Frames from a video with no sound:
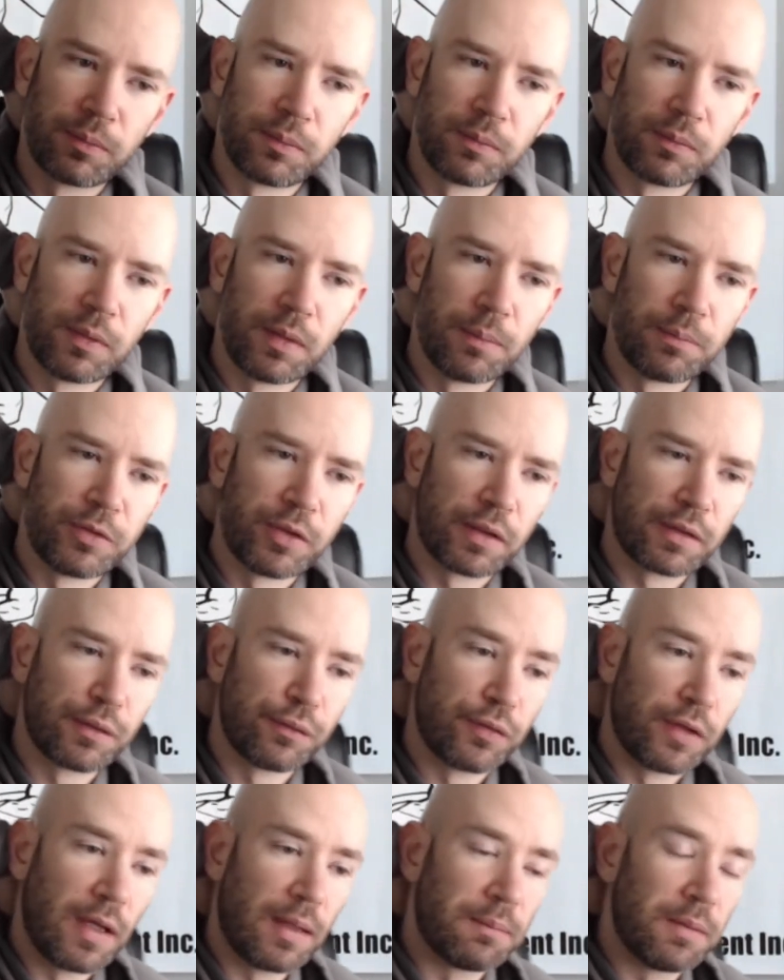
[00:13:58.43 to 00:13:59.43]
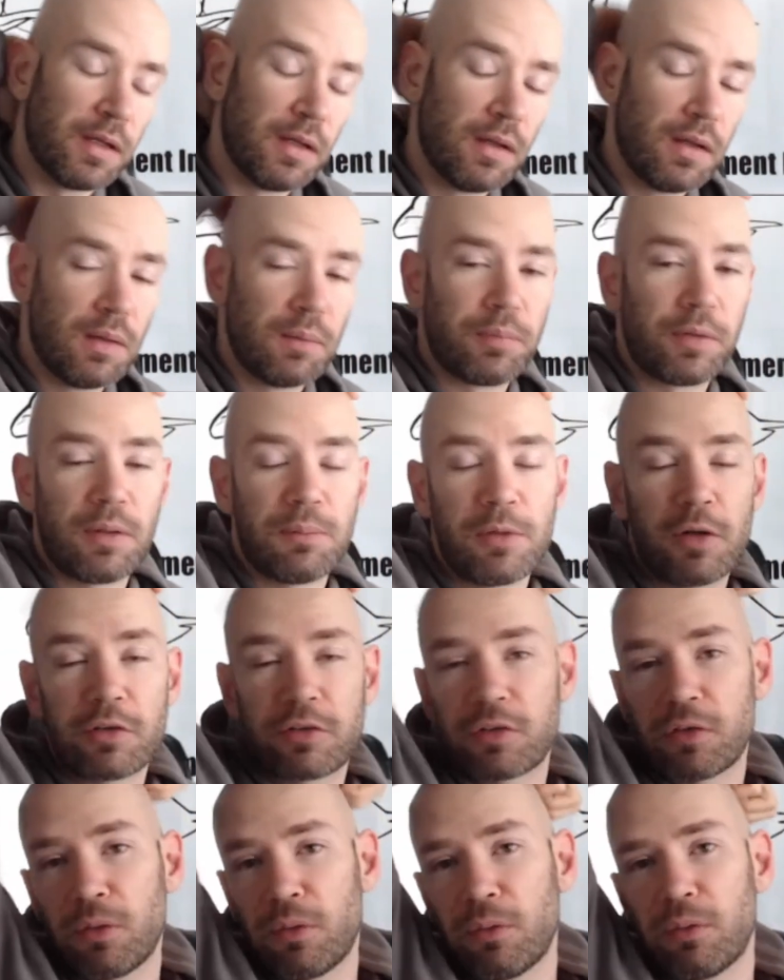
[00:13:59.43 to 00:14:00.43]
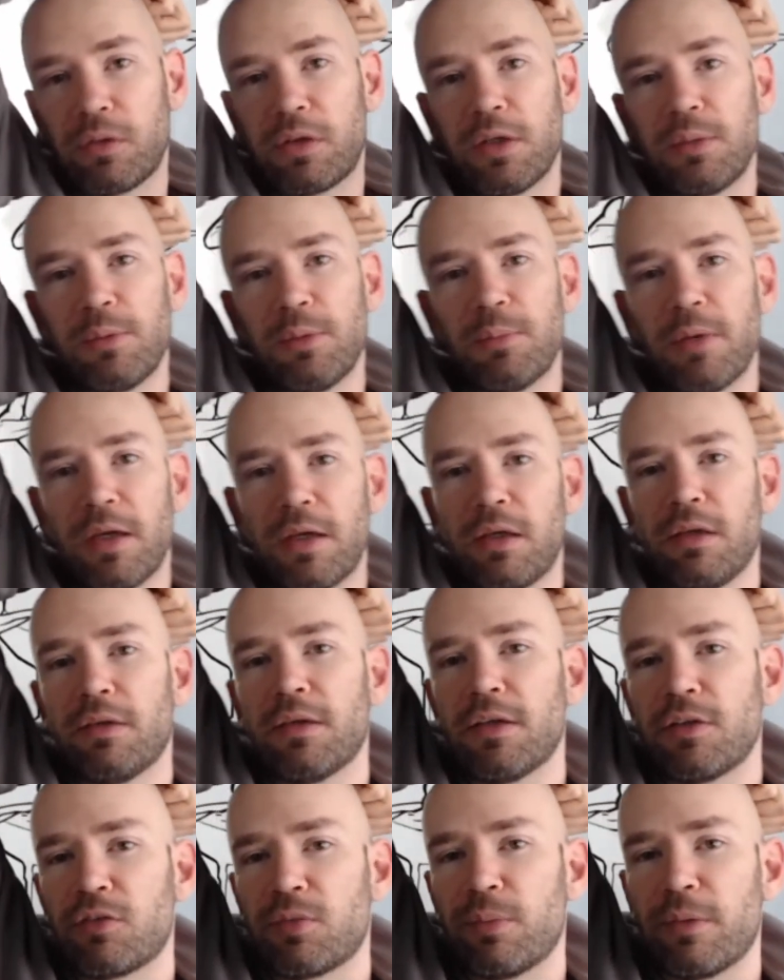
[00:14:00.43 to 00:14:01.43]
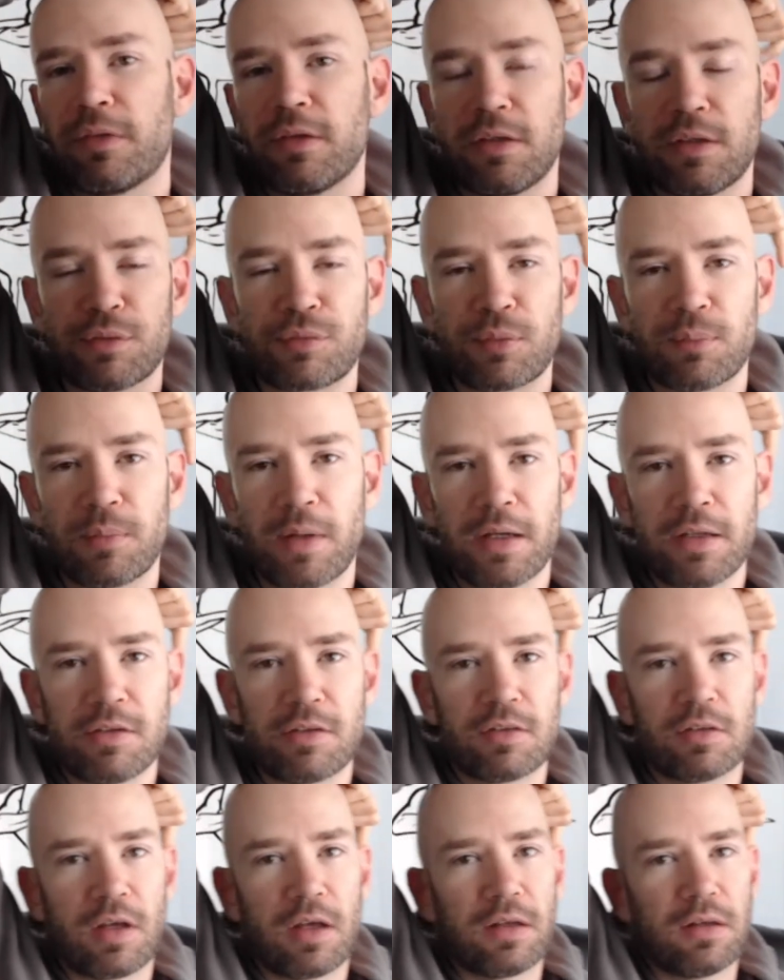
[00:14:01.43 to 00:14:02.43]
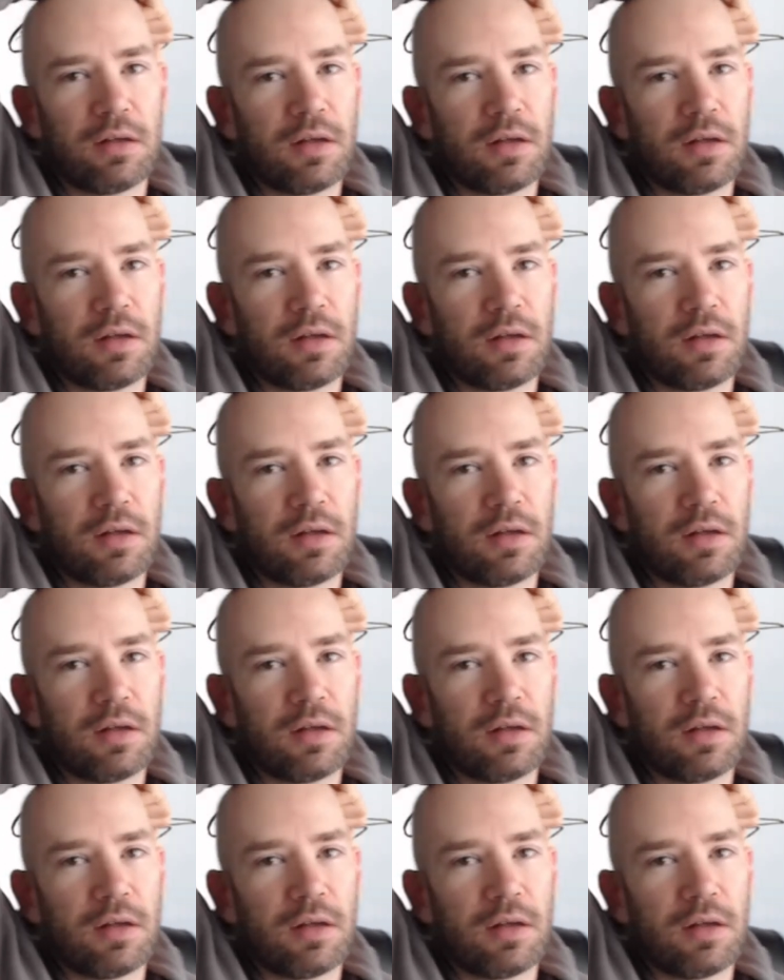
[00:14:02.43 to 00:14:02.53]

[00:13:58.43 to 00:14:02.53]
objective game. But I'm also going to be making this with a different mindset.